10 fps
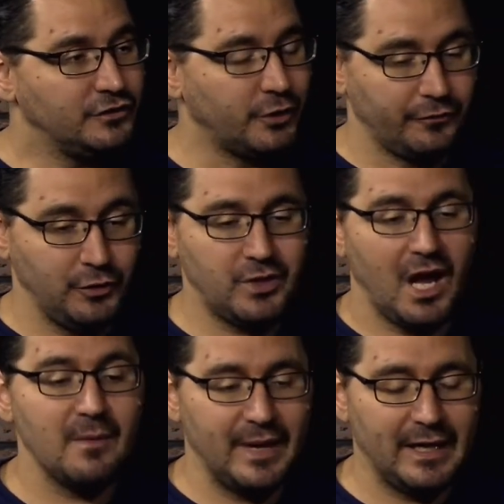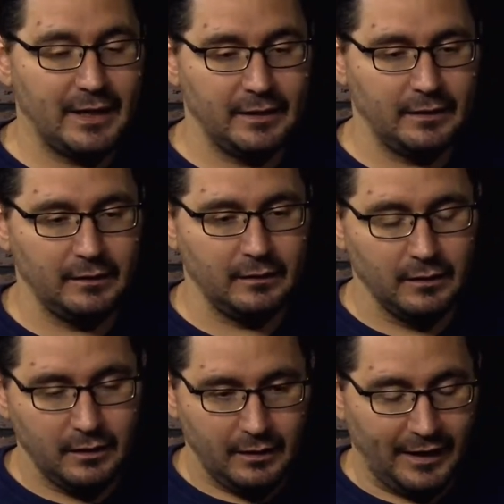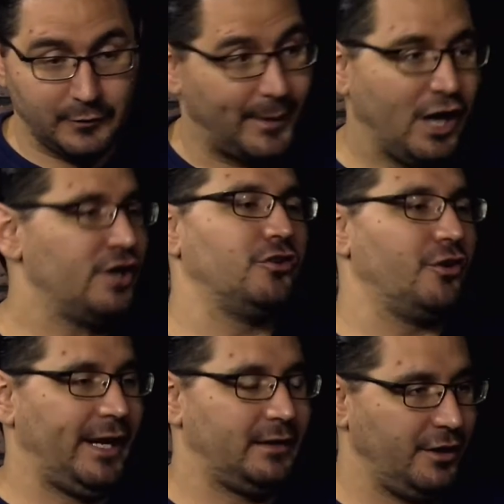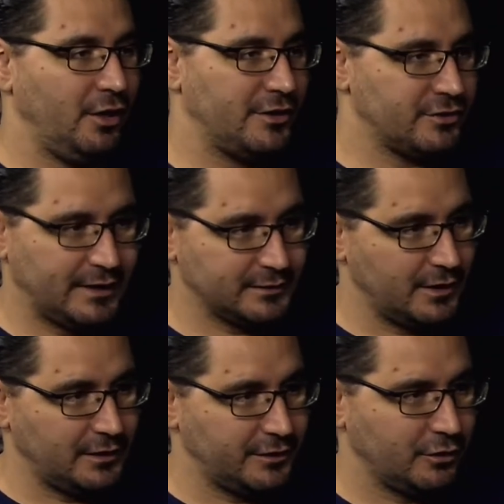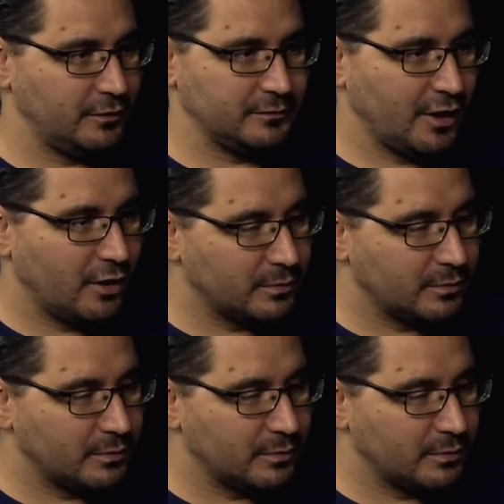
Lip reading: So if you come in and spend $100,000, $100,000, or